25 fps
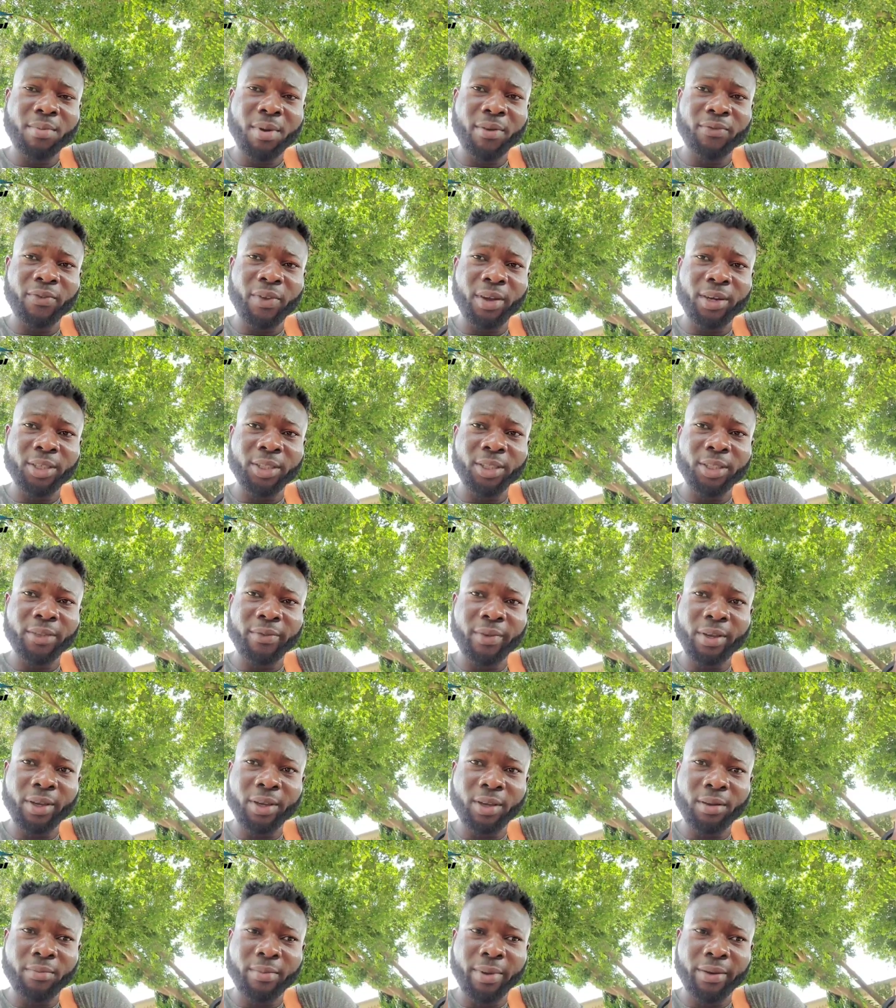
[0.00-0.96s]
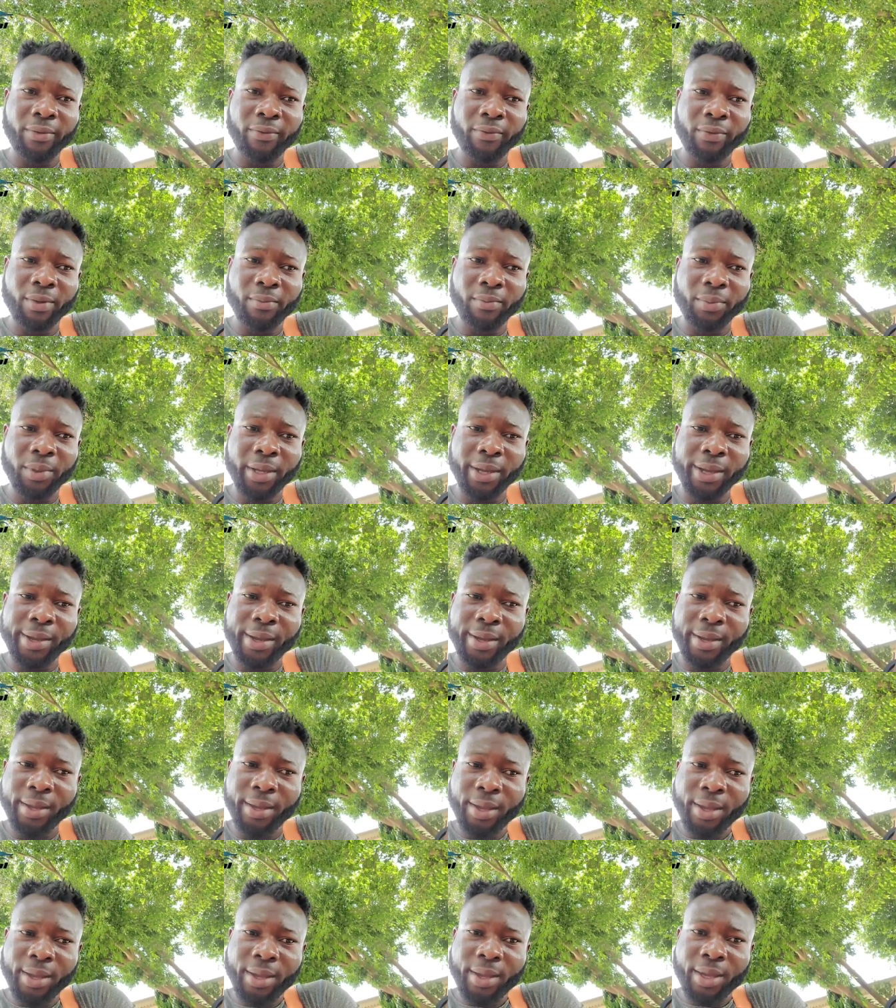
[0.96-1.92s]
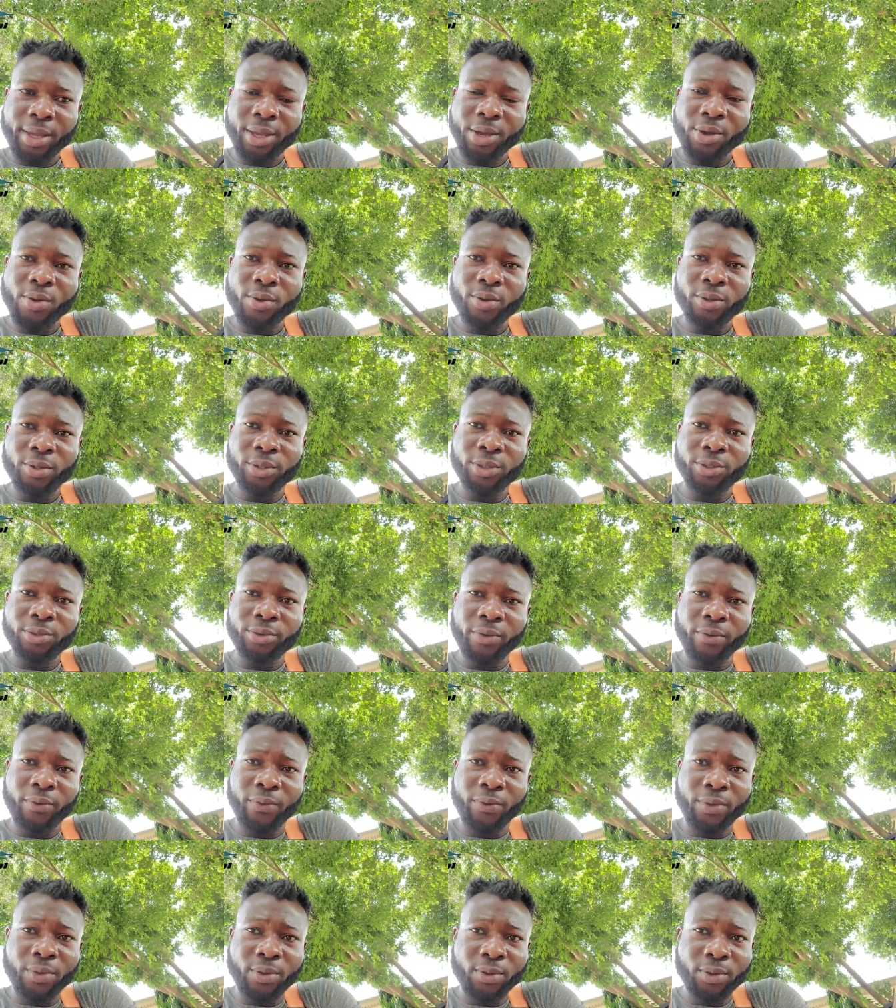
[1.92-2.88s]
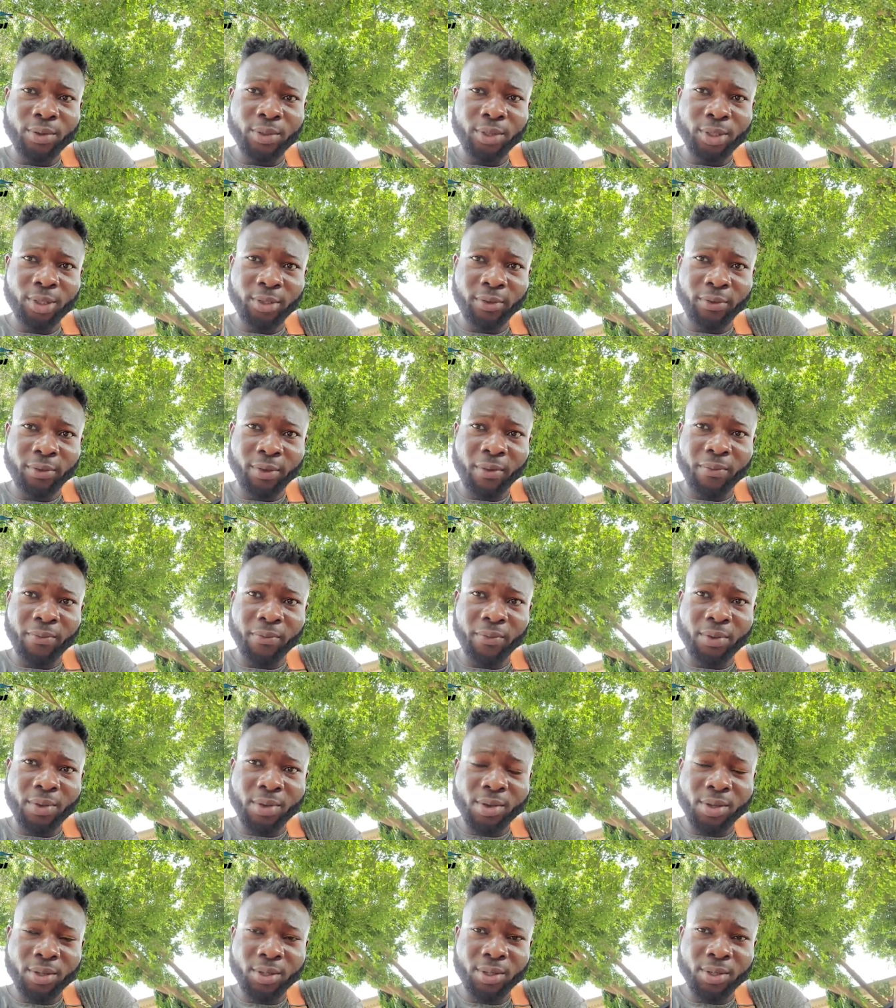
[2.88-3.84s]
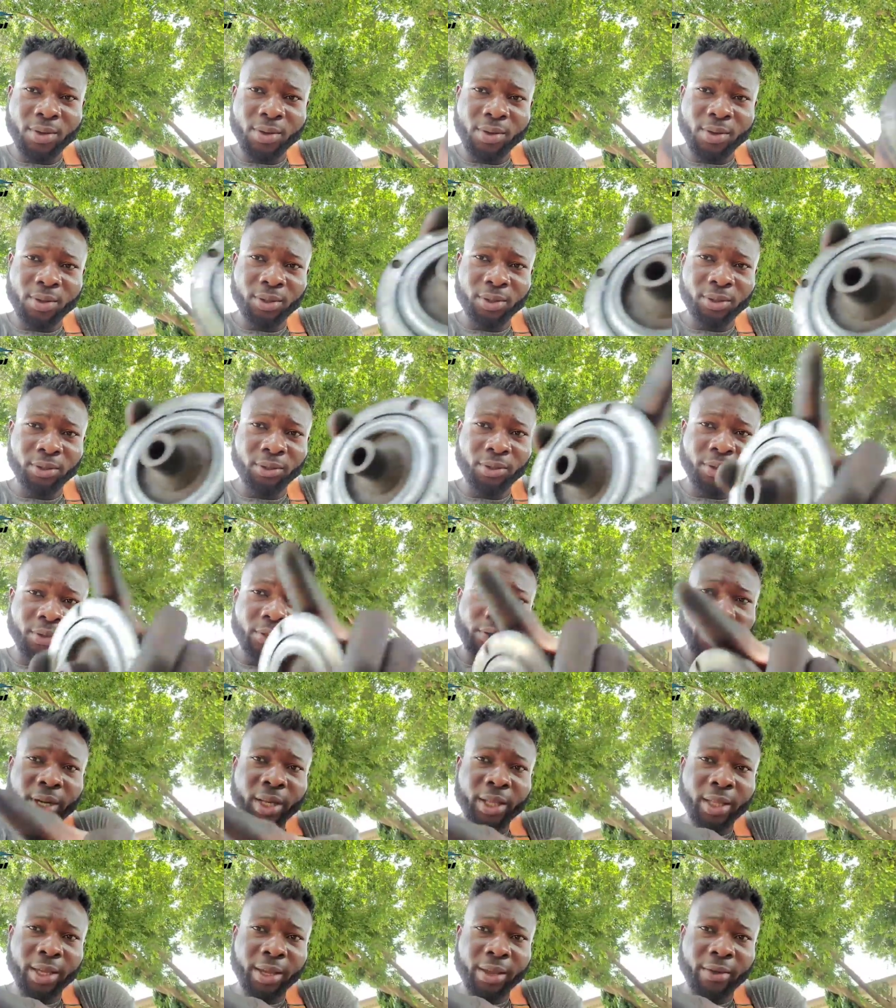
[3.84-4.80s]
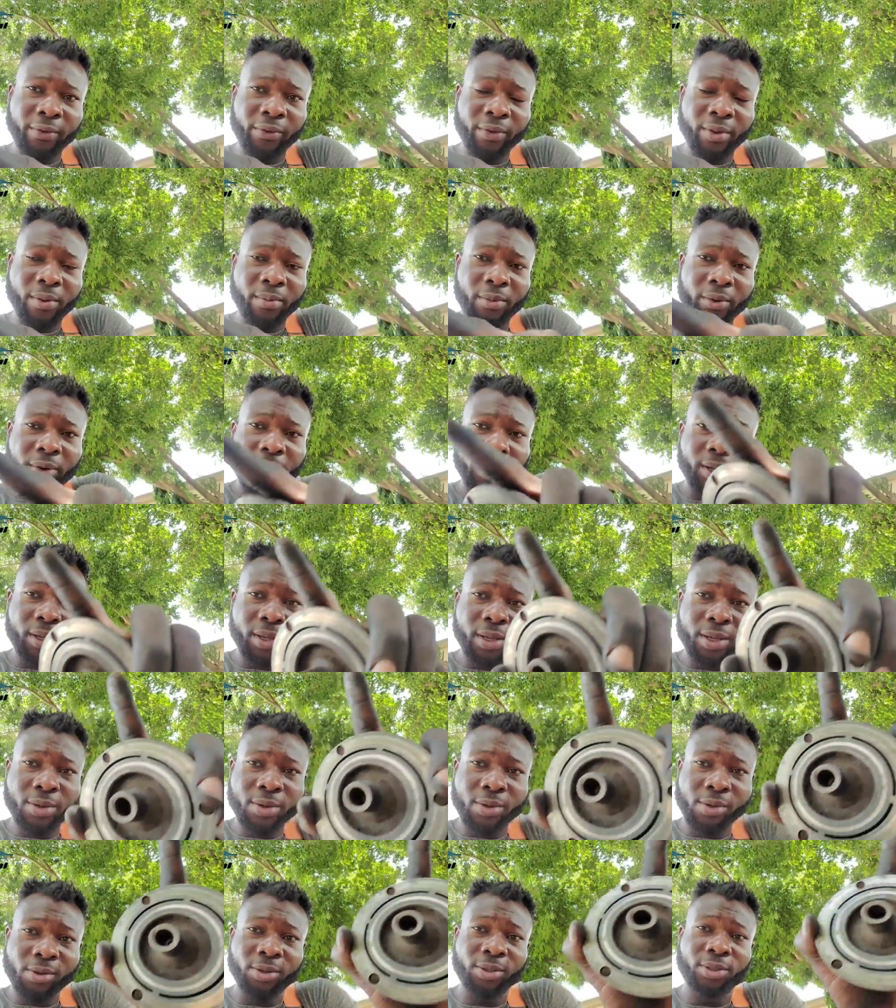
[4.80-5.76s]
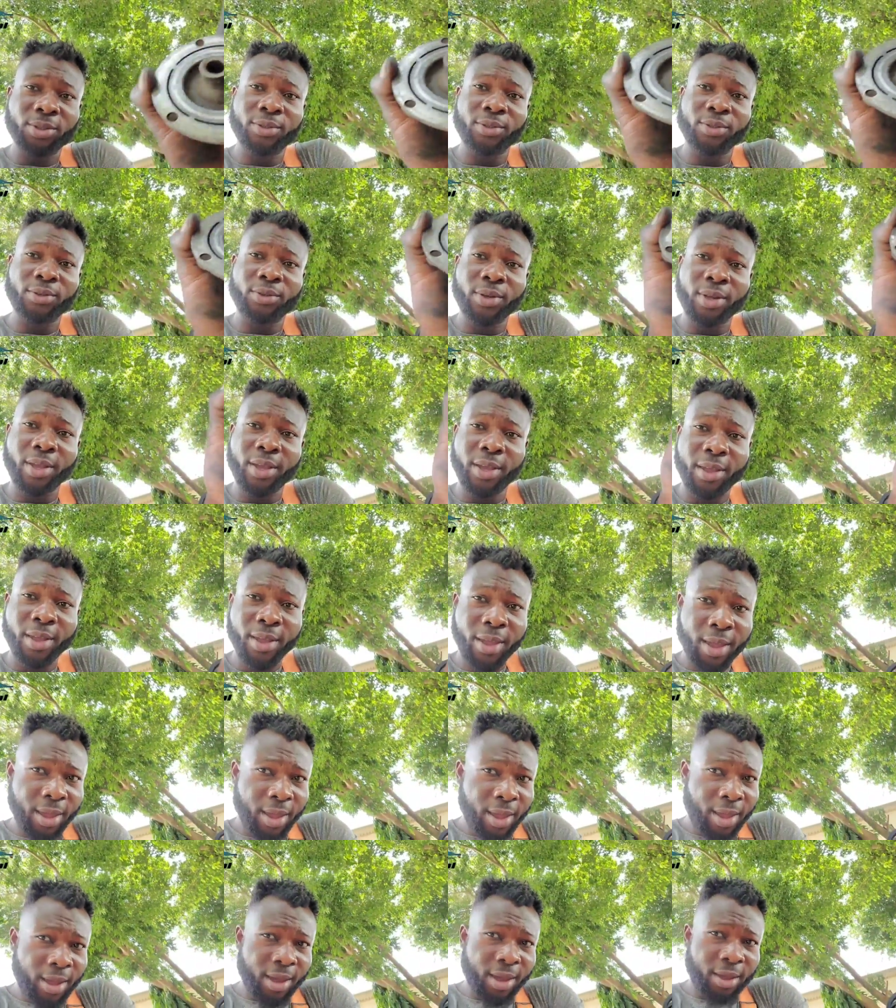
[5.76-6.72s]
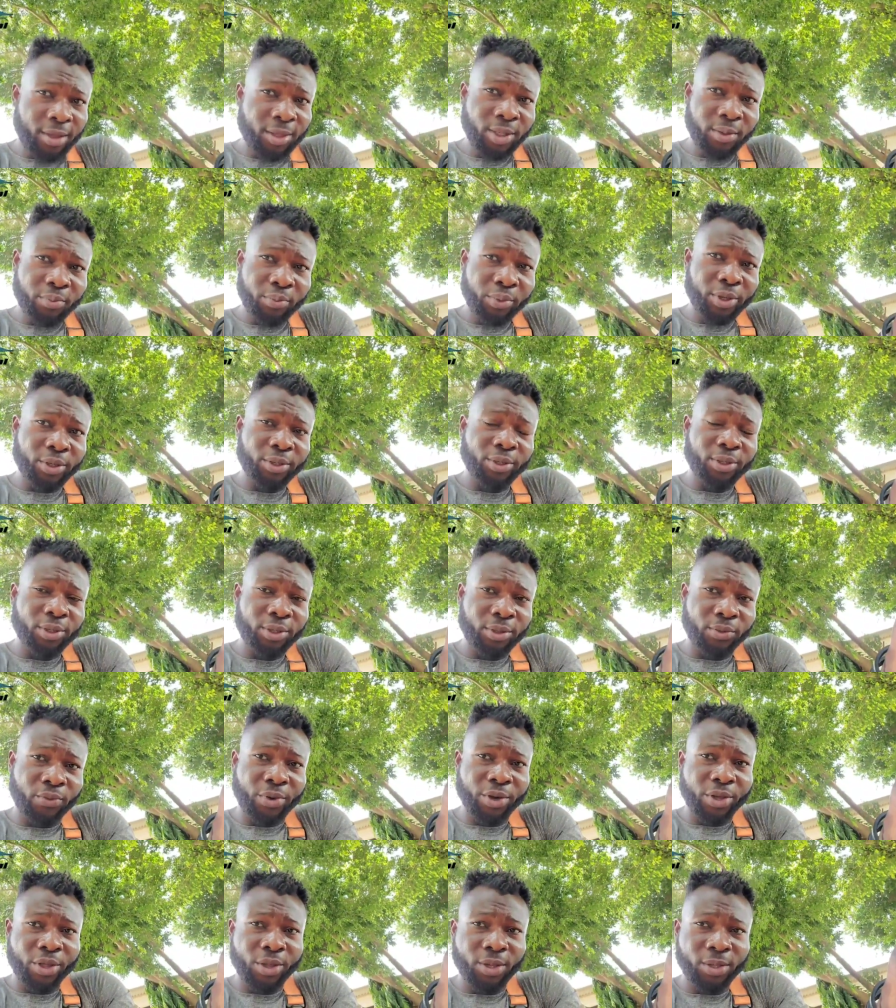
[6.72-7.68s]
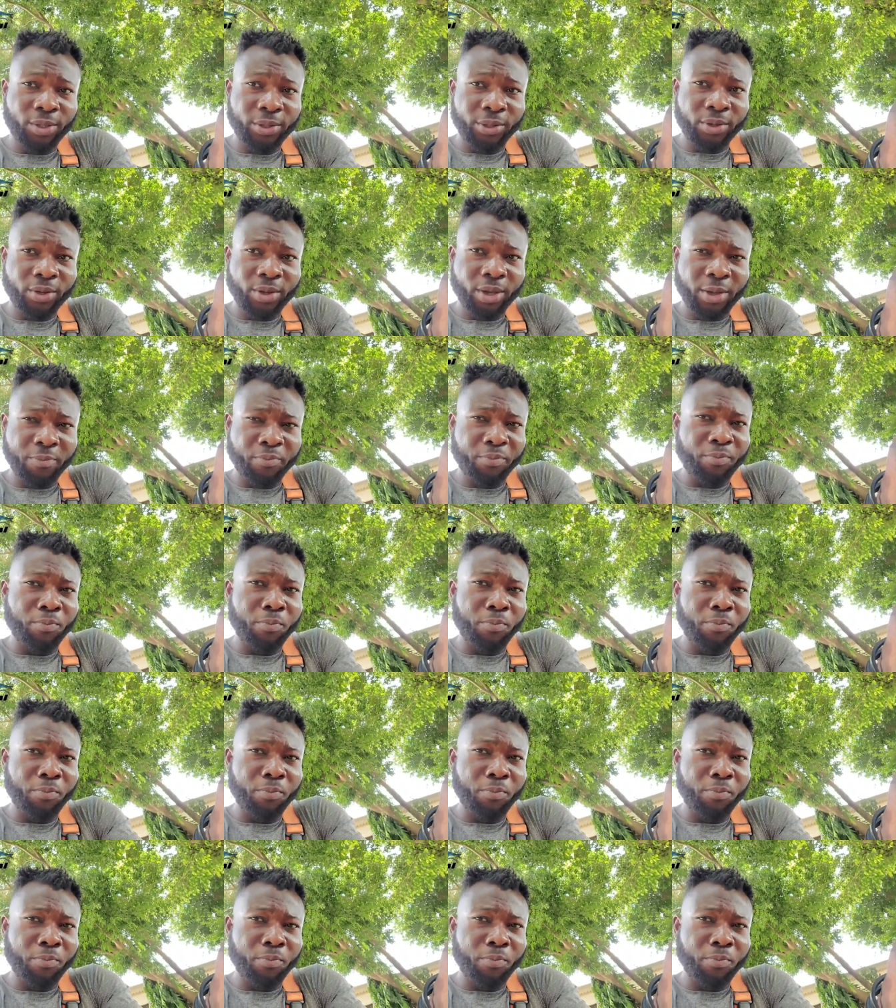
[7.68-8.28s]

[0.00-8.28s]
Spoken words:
After receiving command from there, it goes through fuse. From fuse, it goes through relay. From relay, it goes through the AC pressure switch. So it